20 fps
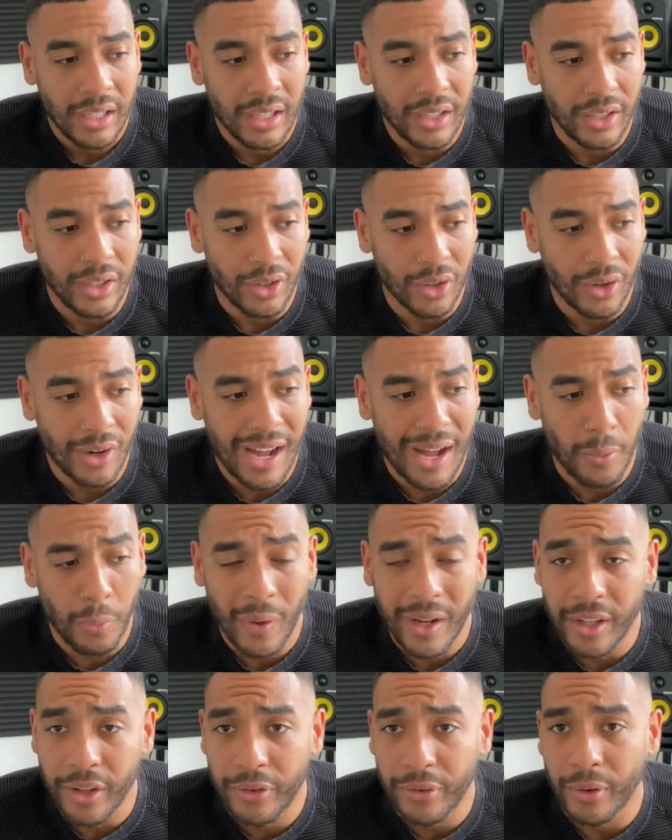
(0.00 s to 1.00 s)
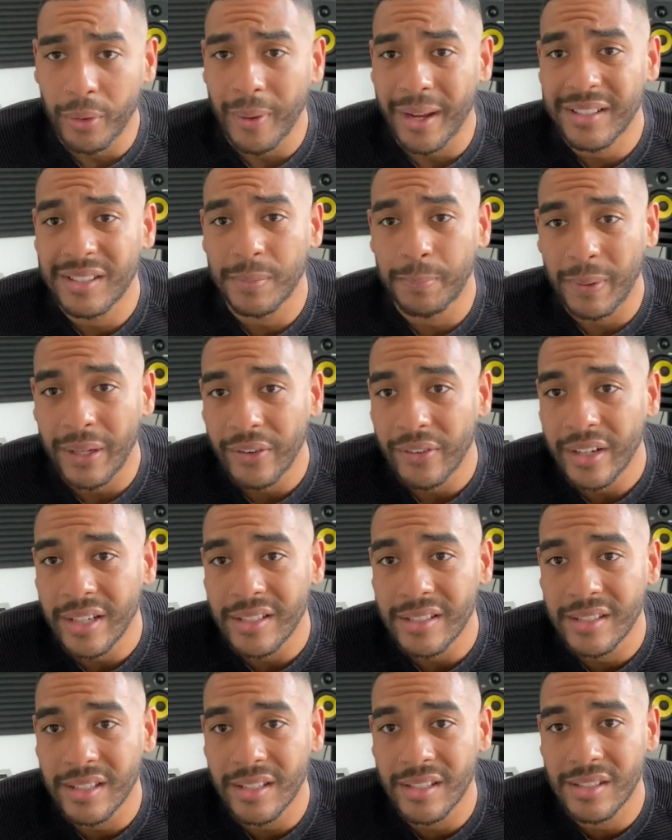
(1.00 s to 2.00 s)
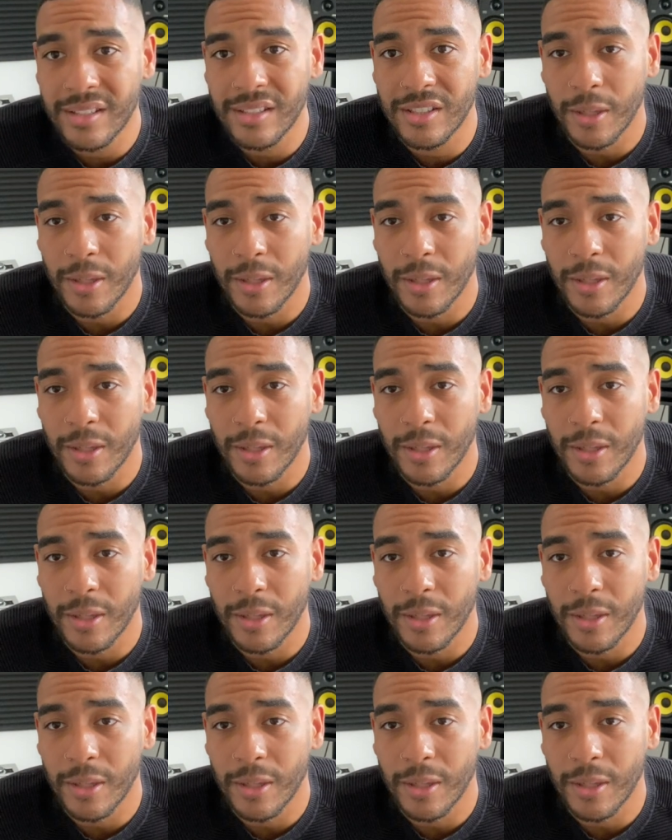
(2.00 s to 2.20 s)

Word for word: you know, I went through experiences,